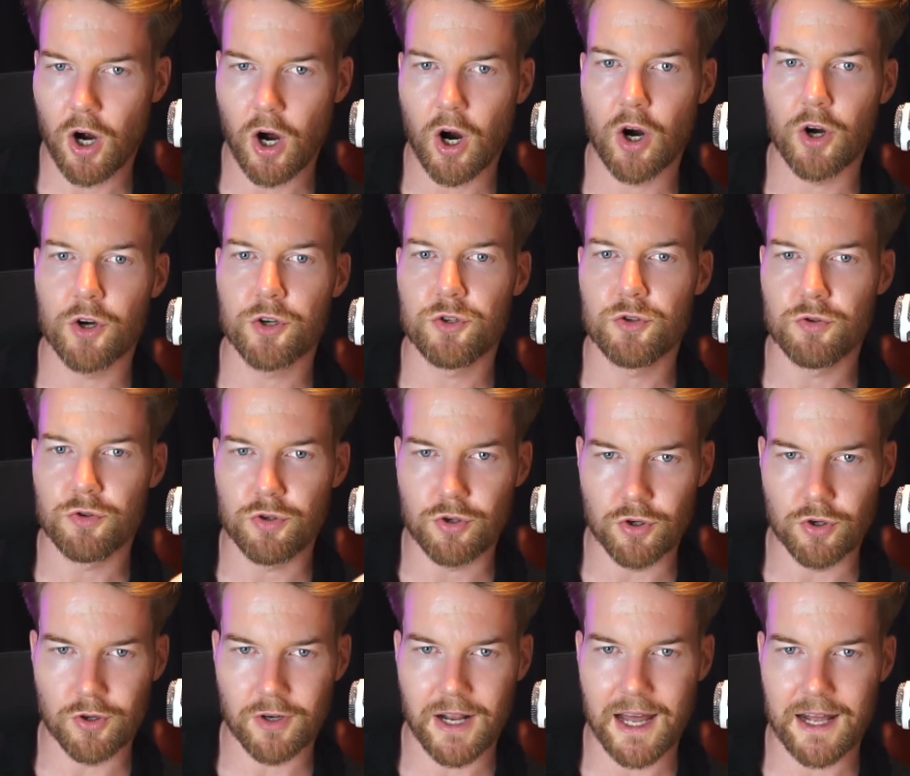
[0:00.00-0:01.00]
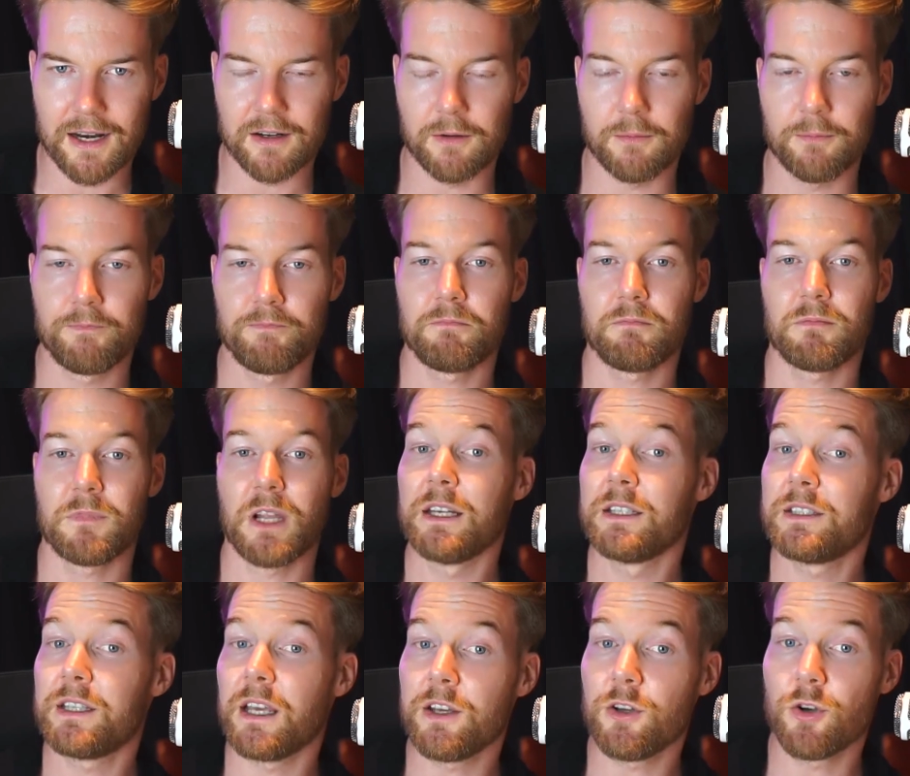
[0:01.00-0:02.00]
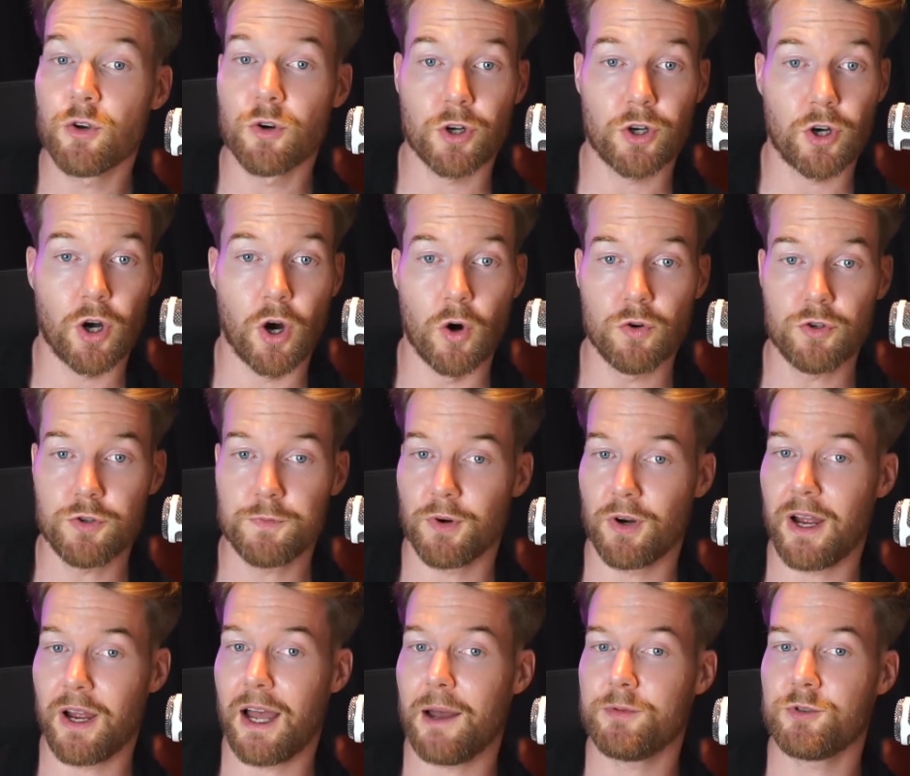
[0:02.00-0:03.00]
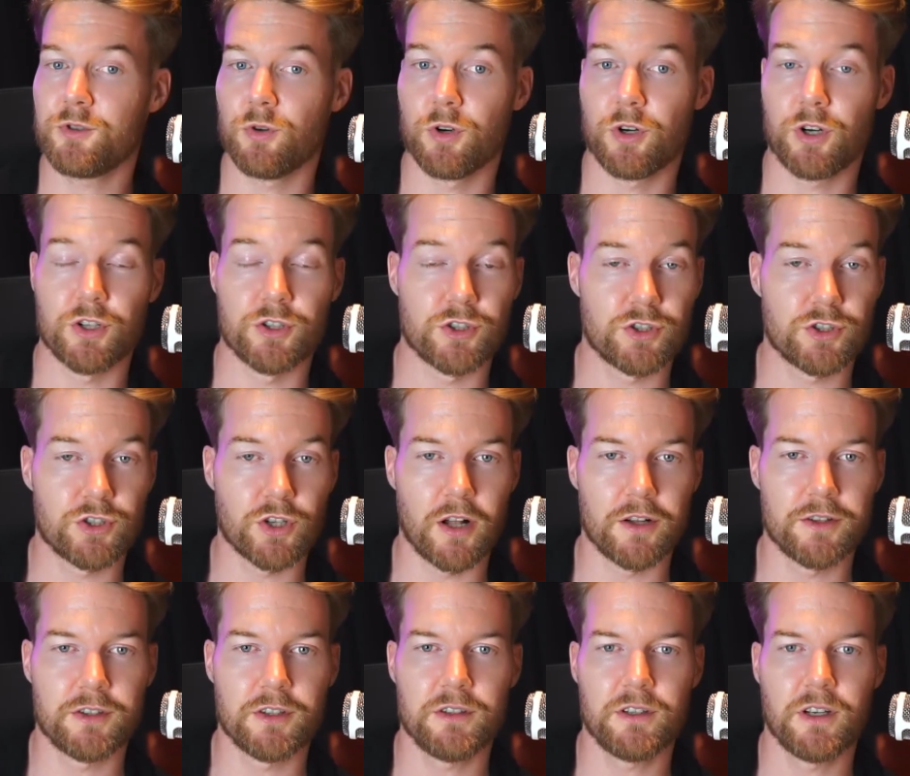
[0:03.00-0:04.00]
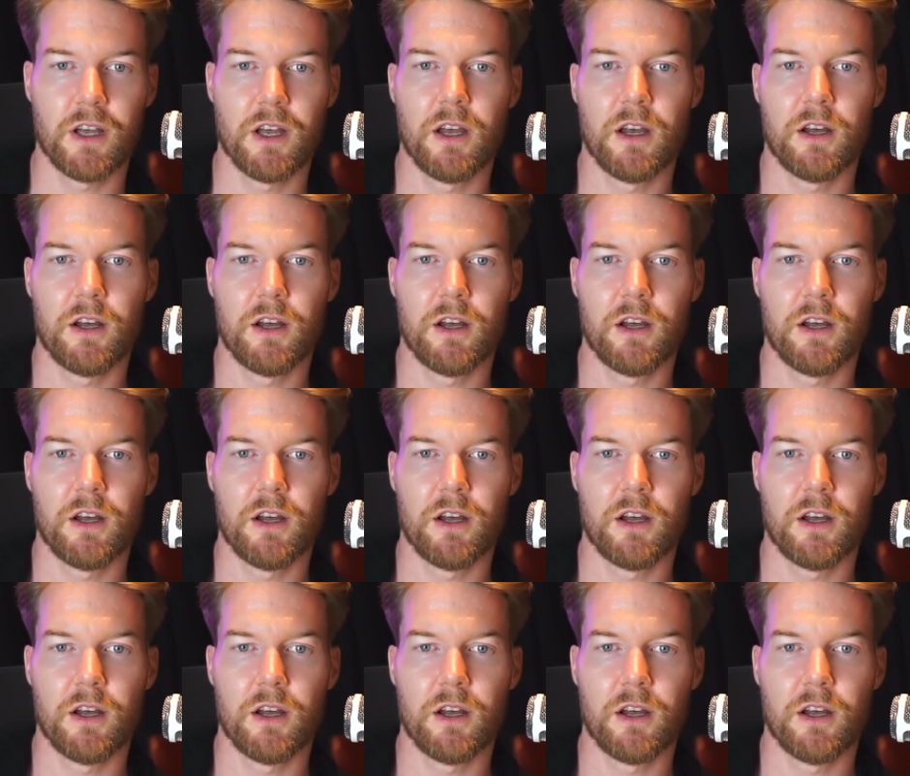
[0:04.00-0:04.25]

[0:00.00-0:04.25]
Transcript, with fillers: Are you good at it? Say you're a coach, perhaps, or a consultant.